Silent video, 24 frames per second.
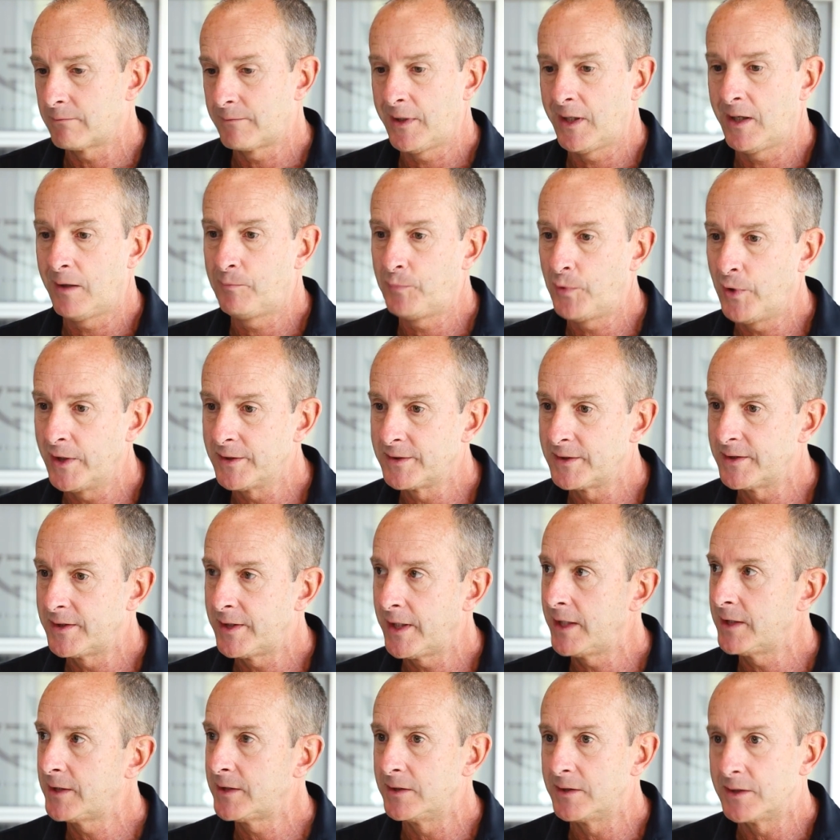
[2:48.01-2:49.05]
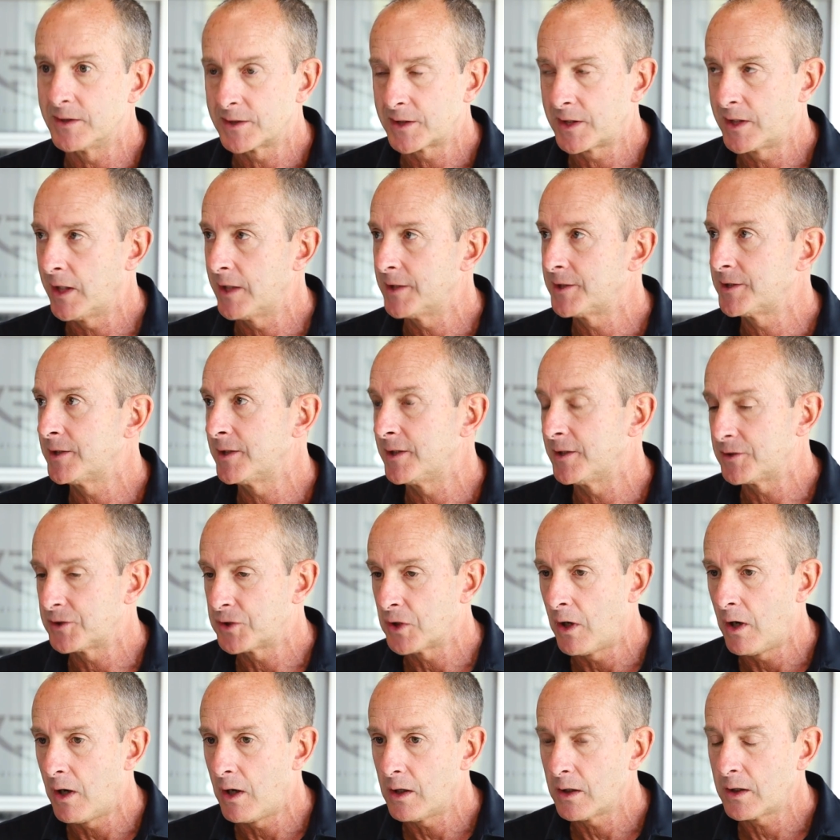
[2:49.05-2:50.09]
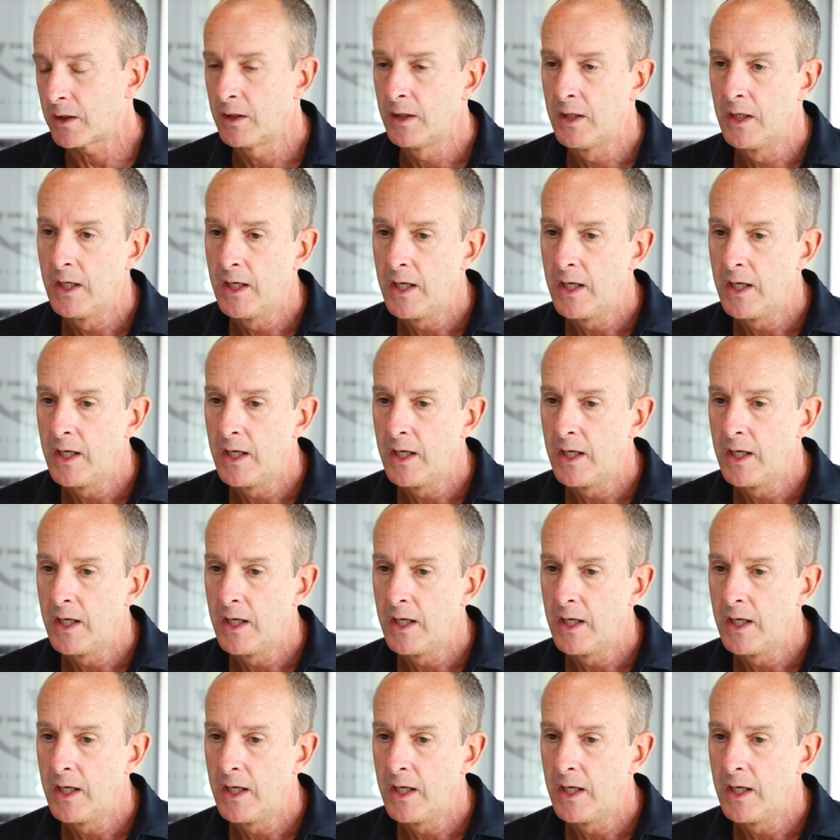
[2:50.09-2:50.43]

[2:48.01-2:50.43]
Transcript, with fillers: kind of presentation, discussion, and talk.